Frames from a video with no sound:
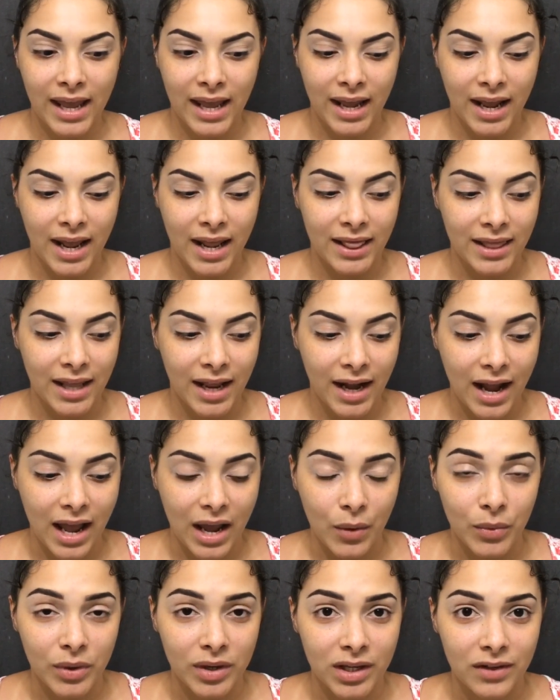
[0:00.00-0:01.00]
and then
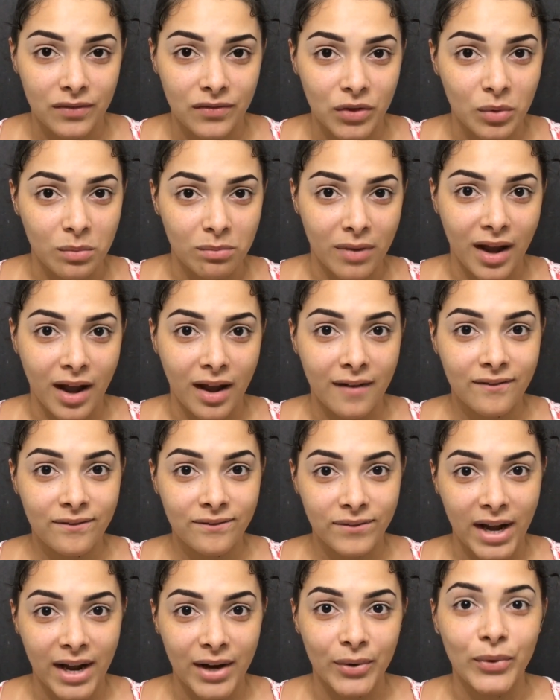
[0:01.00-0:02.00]
I will give you my
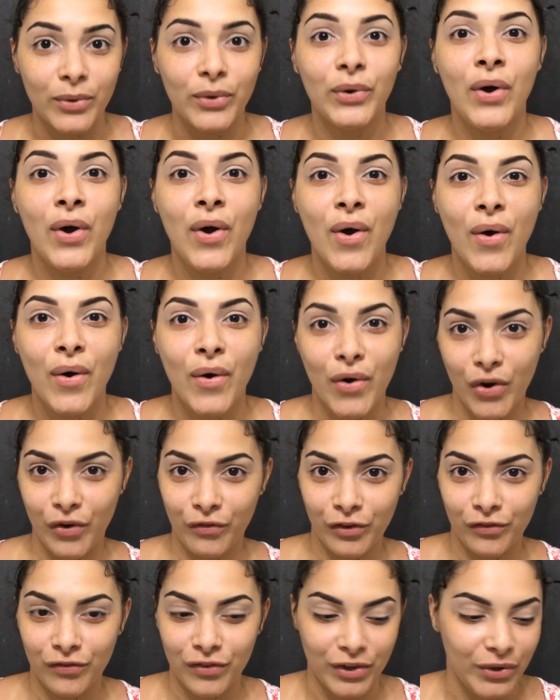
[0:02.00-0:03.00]
final
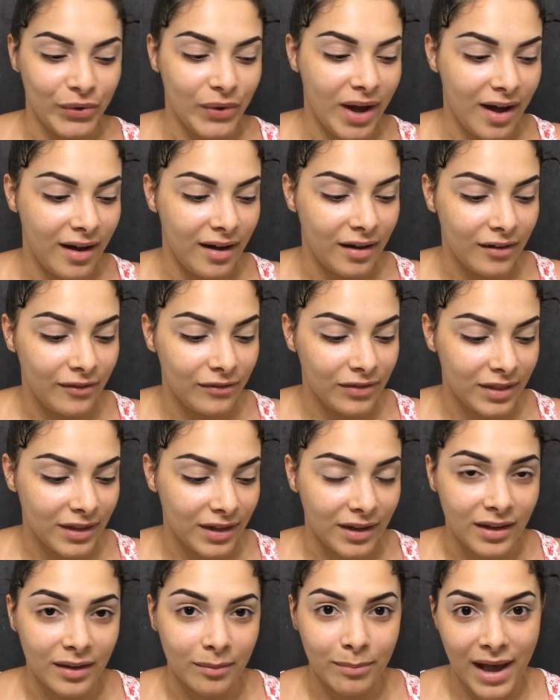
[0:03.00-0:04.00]
overview of
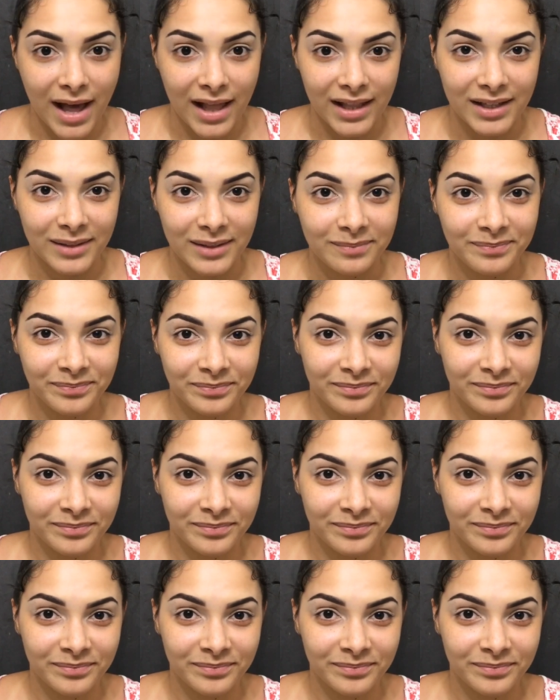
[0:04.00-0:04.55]
the palette.